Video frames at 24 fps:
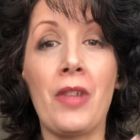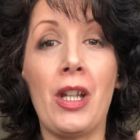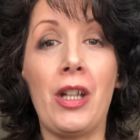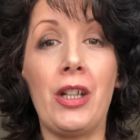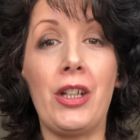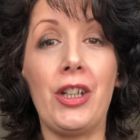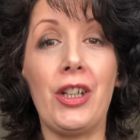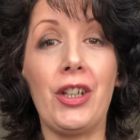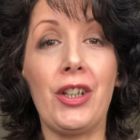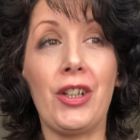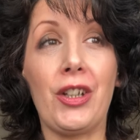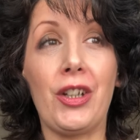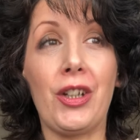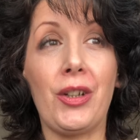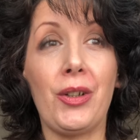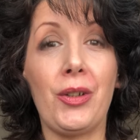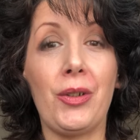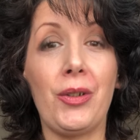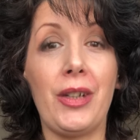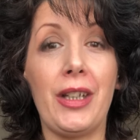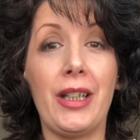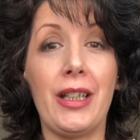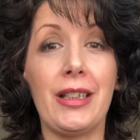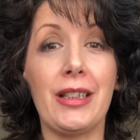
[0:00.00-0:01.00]
You know,
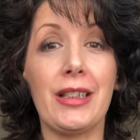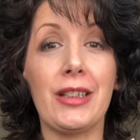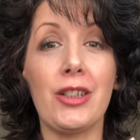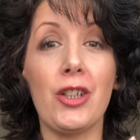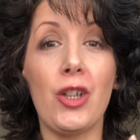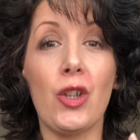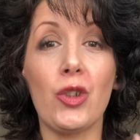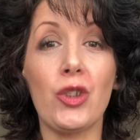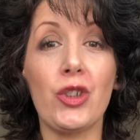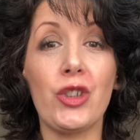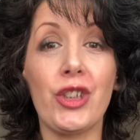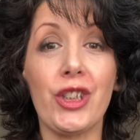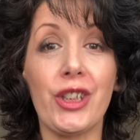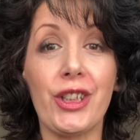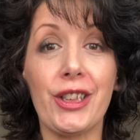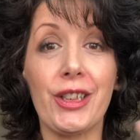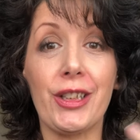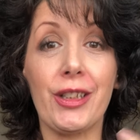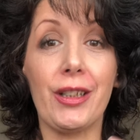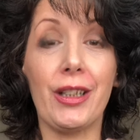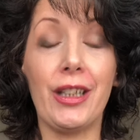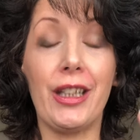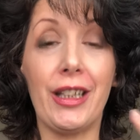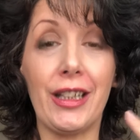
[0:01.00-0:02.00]
it's not
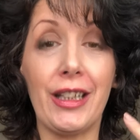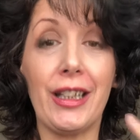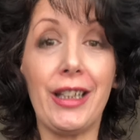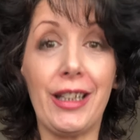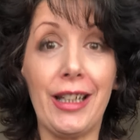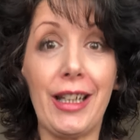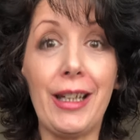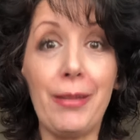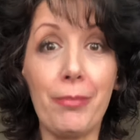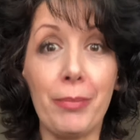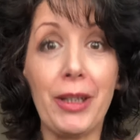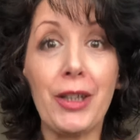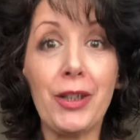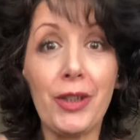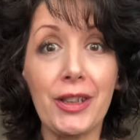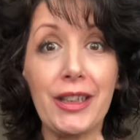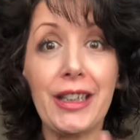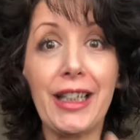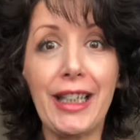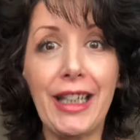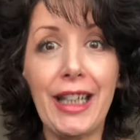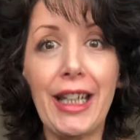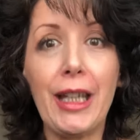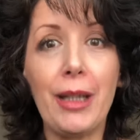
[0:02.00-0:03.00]
just, because
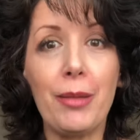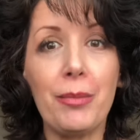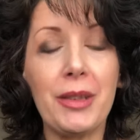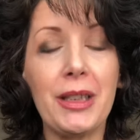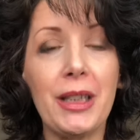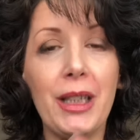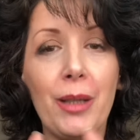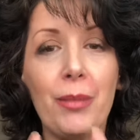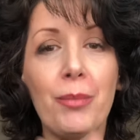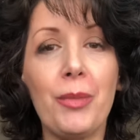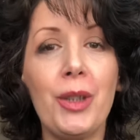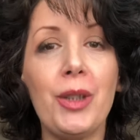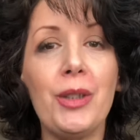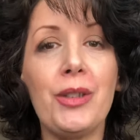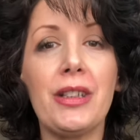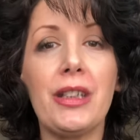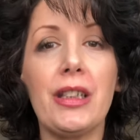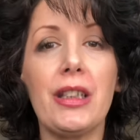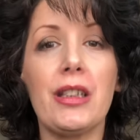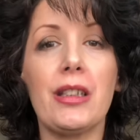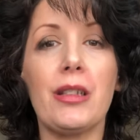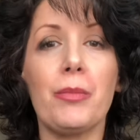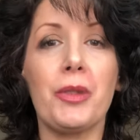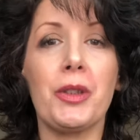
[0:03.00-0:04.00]
it keeps the immune
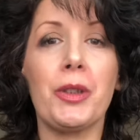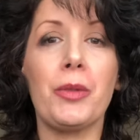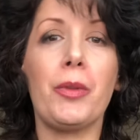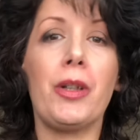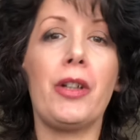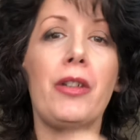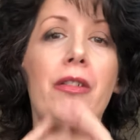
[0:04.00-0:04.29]
system as well.